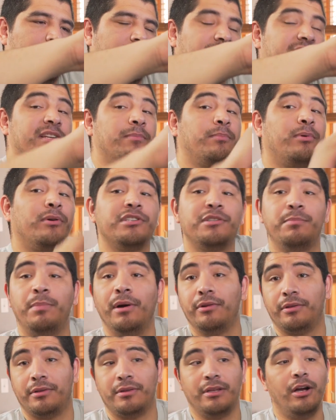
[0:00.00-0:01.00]
It supports
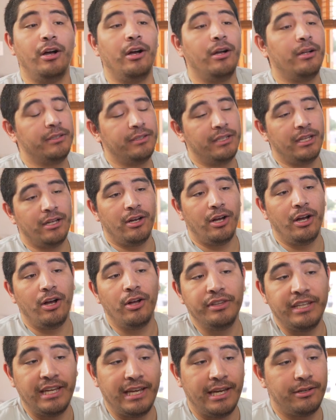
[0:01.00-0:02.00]
both. All
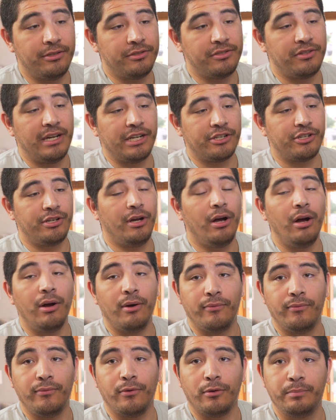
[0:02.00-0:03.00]
the headers are actually
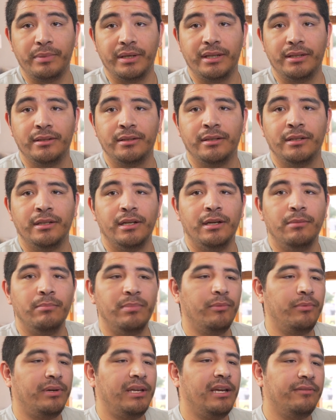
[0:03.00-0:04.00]
all 4-pin,
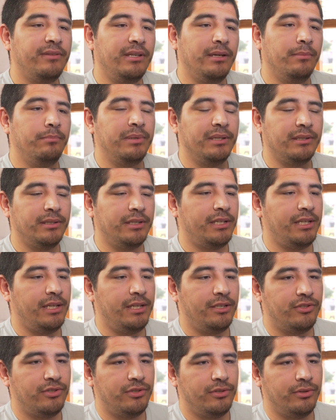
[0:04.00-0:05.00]
but we have the
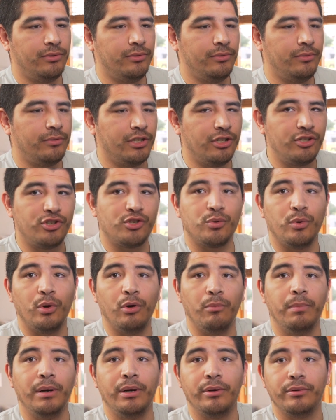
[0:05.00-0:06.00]
ability to
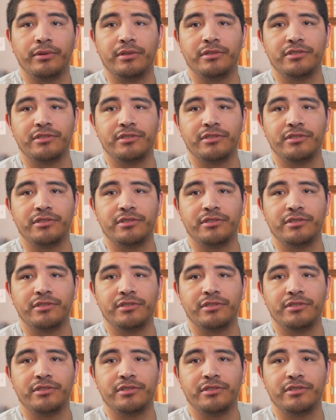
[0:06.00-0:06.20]
control both.